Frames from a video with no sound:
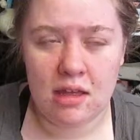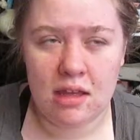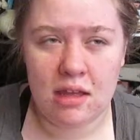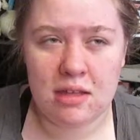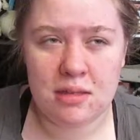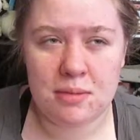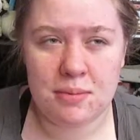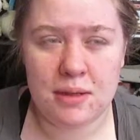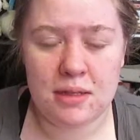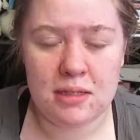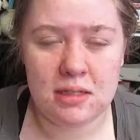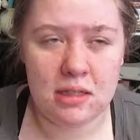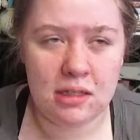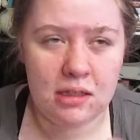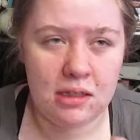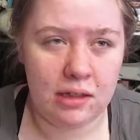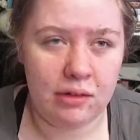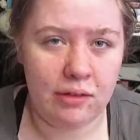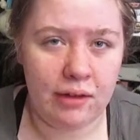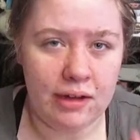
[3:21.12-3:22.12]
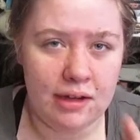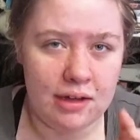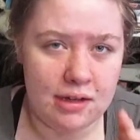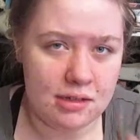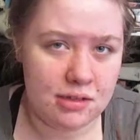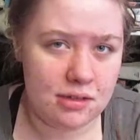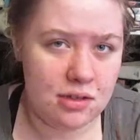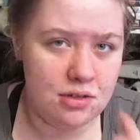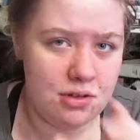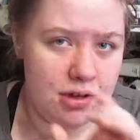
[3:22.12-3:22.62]
It's basically right
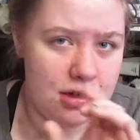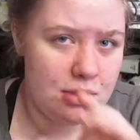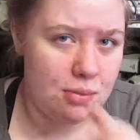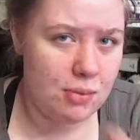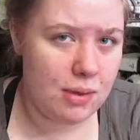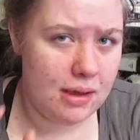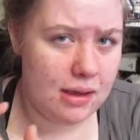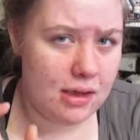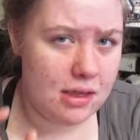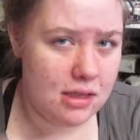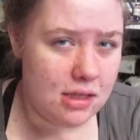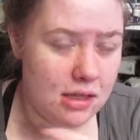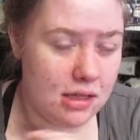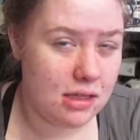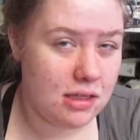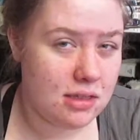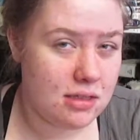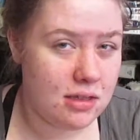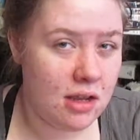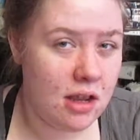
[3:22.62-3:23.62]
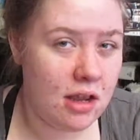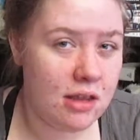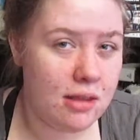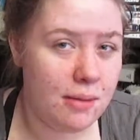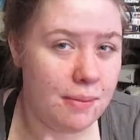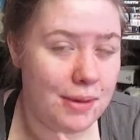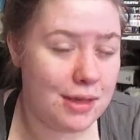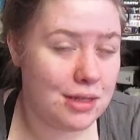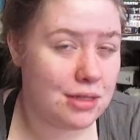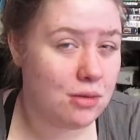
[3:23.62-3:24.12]
next to Tresemme. I think it's not the
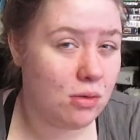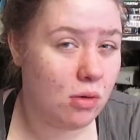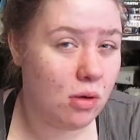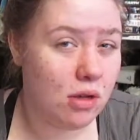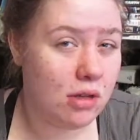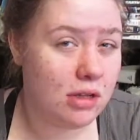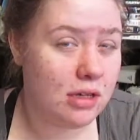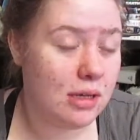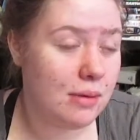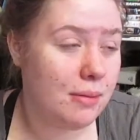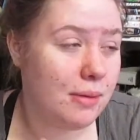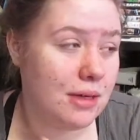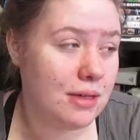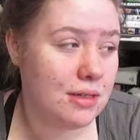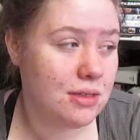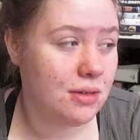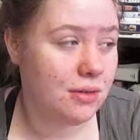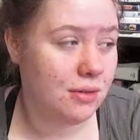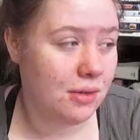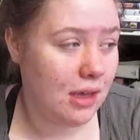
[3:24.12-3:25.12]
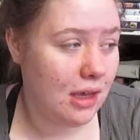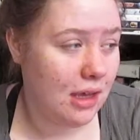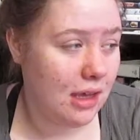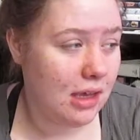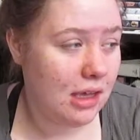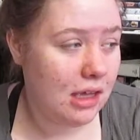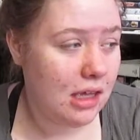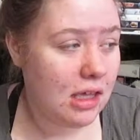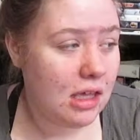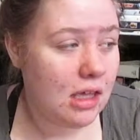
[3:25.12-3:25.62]
best quality, but it's
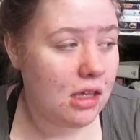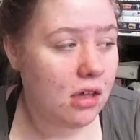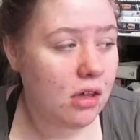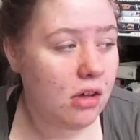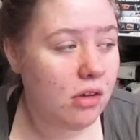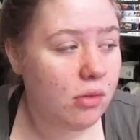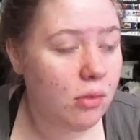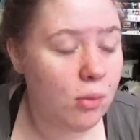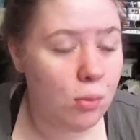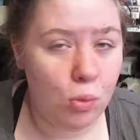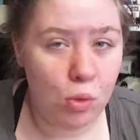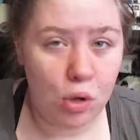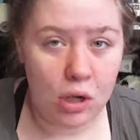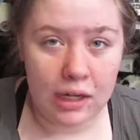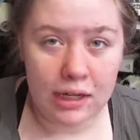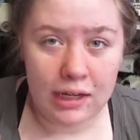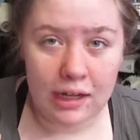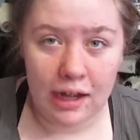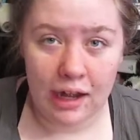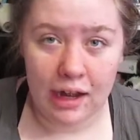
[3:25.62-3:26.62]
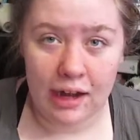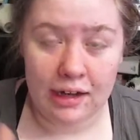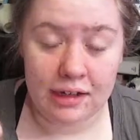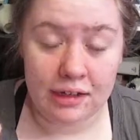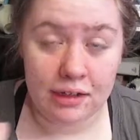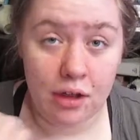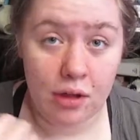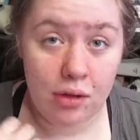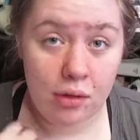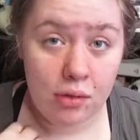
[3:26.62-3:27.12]
okay from what I
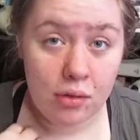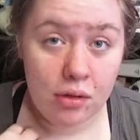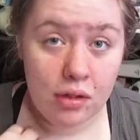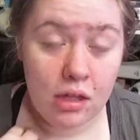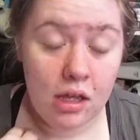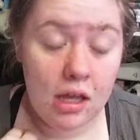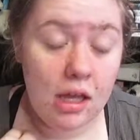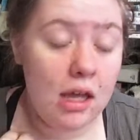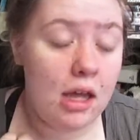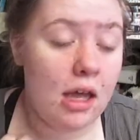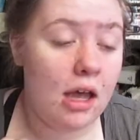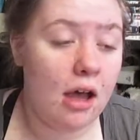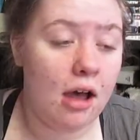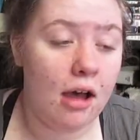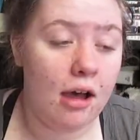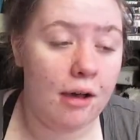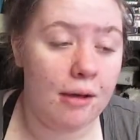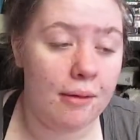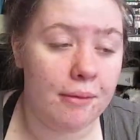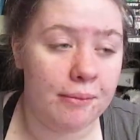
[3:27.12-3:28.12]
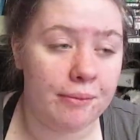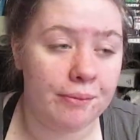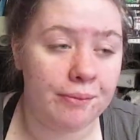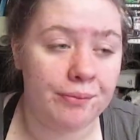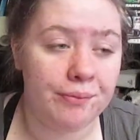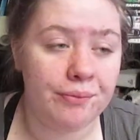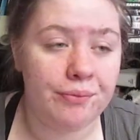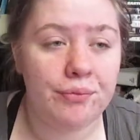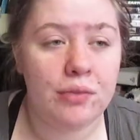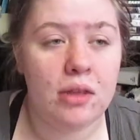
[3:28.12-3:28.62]
know.
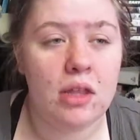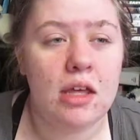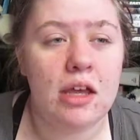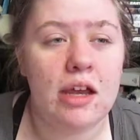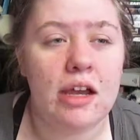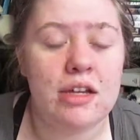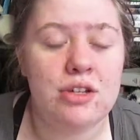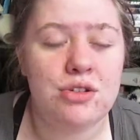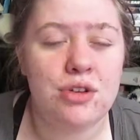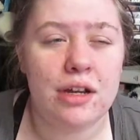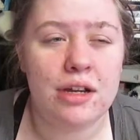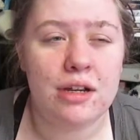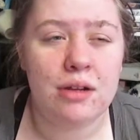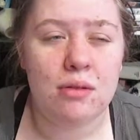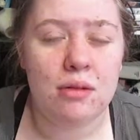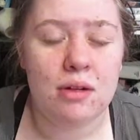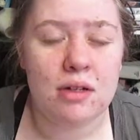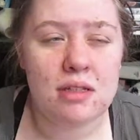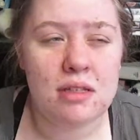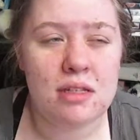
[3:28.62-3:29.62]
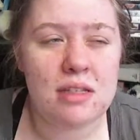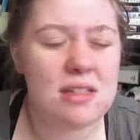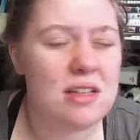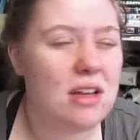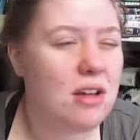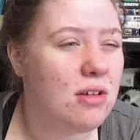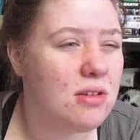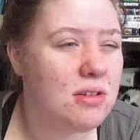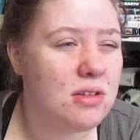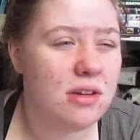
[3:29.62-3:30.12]
I tried it once. It
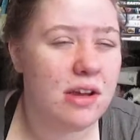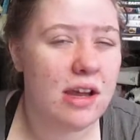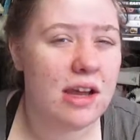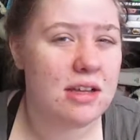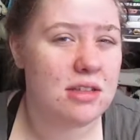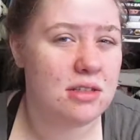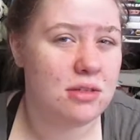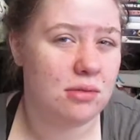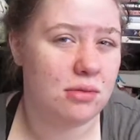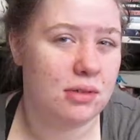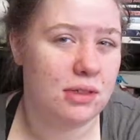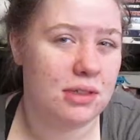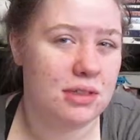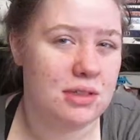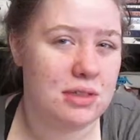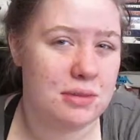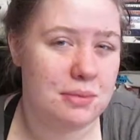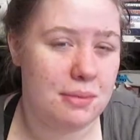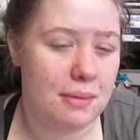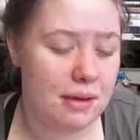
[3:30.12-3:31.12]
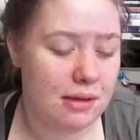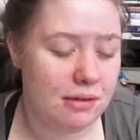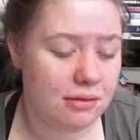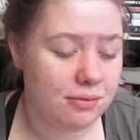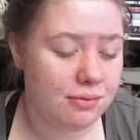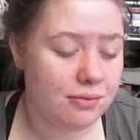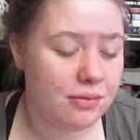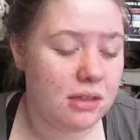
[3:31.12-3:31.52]
also has a weird smell.